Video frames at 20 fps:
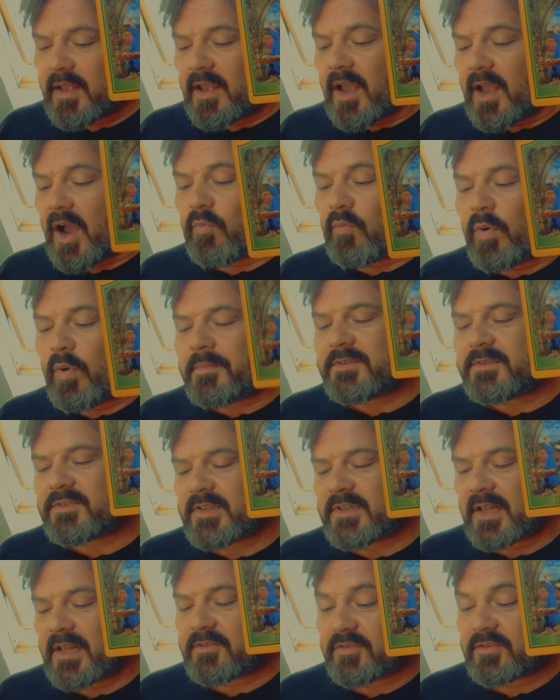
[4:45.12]
A woman
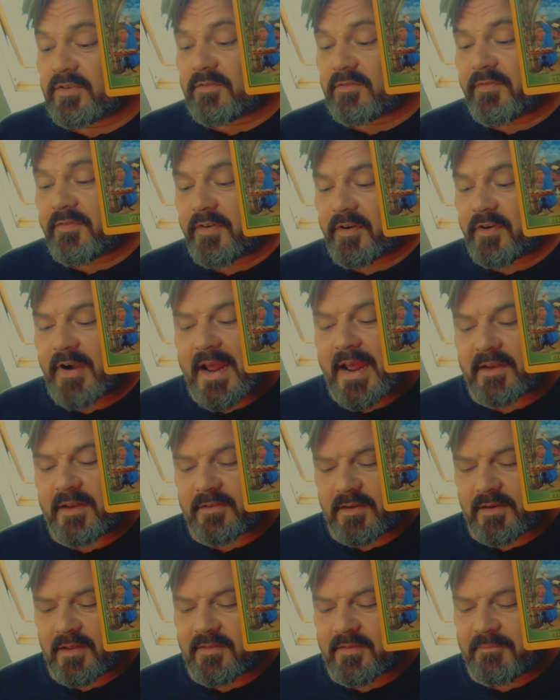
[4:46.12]
stands on a
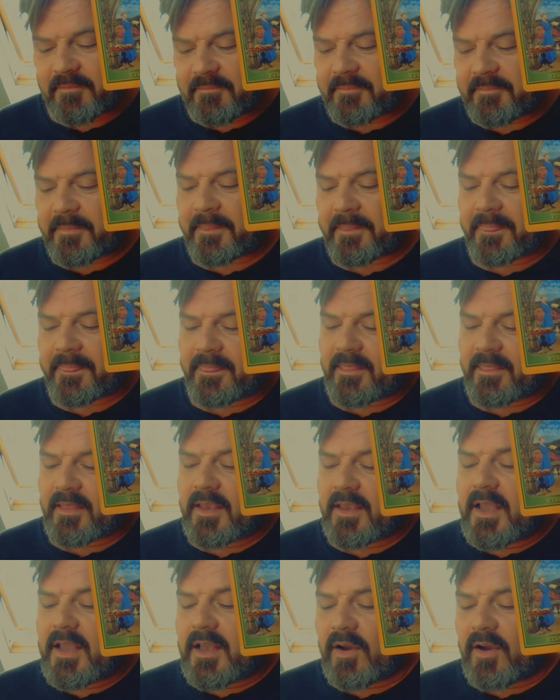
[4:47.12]
veranda.
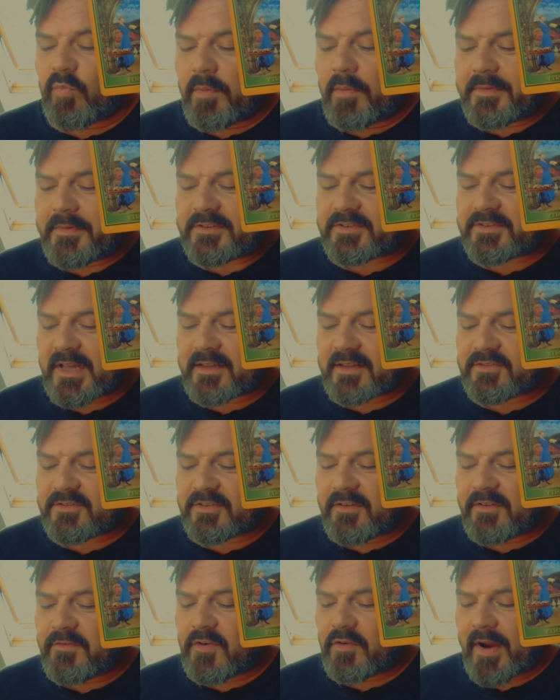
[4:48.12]
A woman stands on a
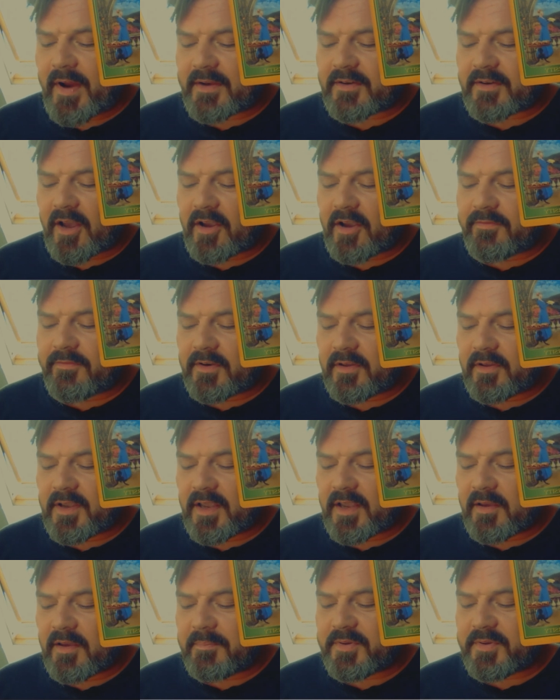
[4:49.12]
veranda
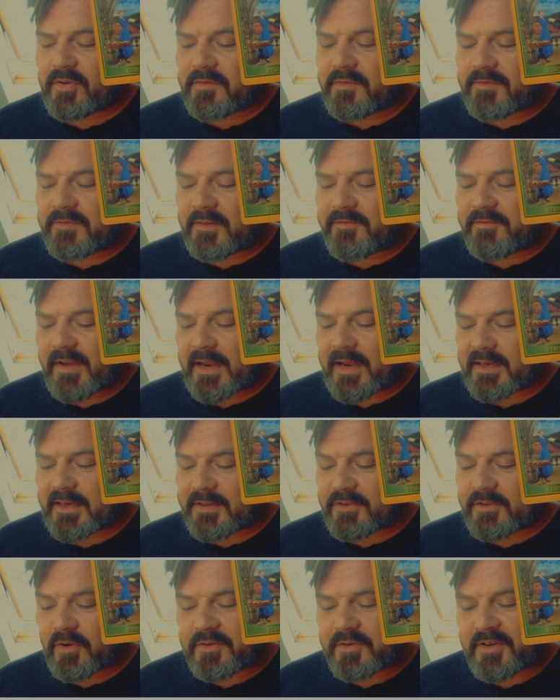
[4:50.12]
overlooking a beautiful valley
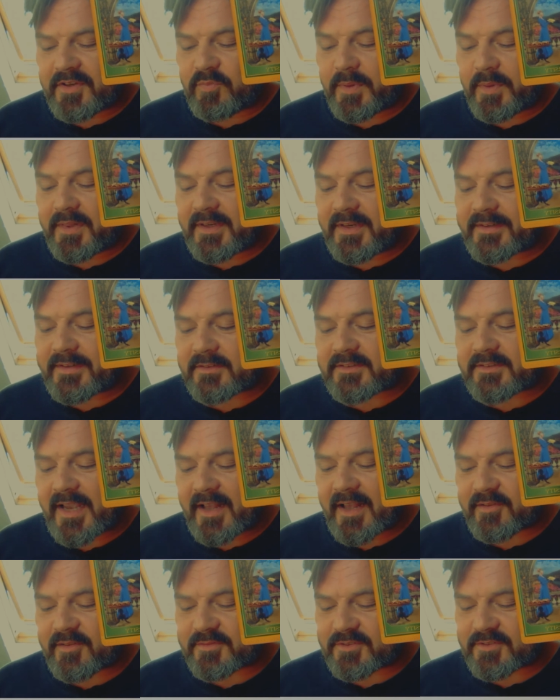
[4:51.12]
dotted with little
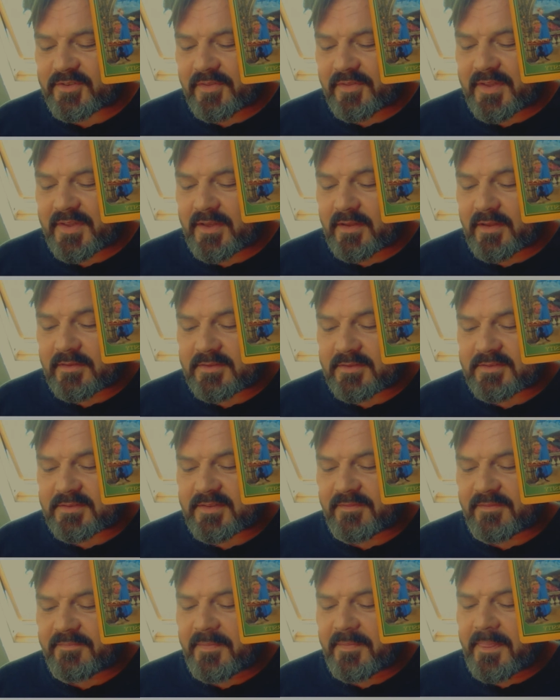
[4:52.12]
towns on the hills
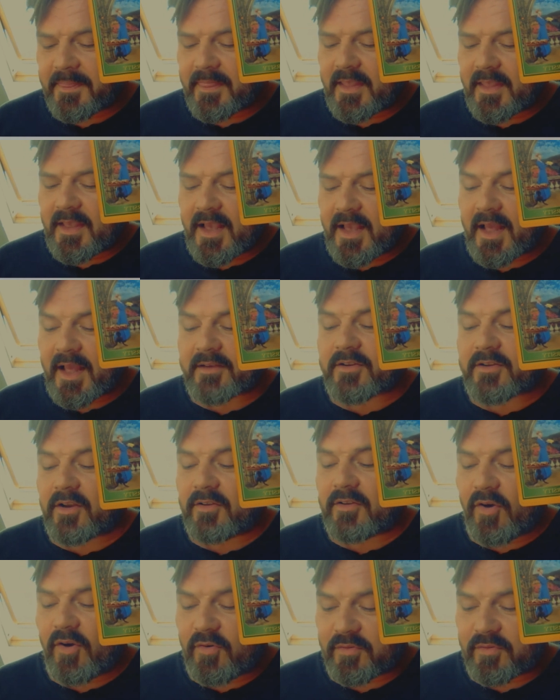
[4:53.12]
and
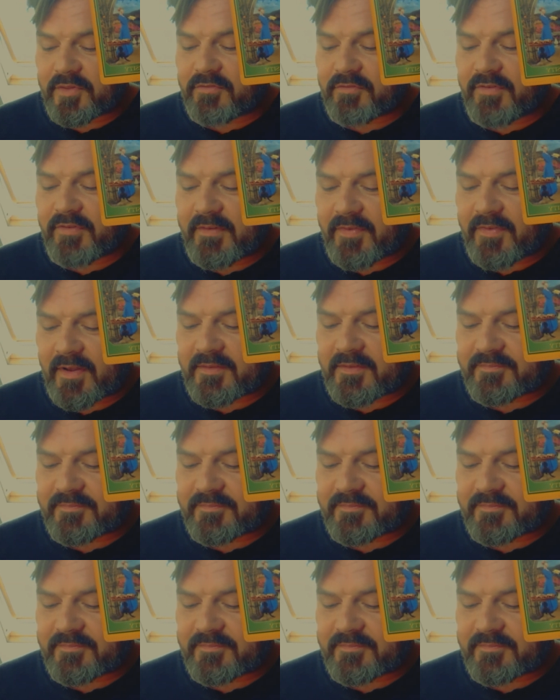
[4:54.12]
along the river.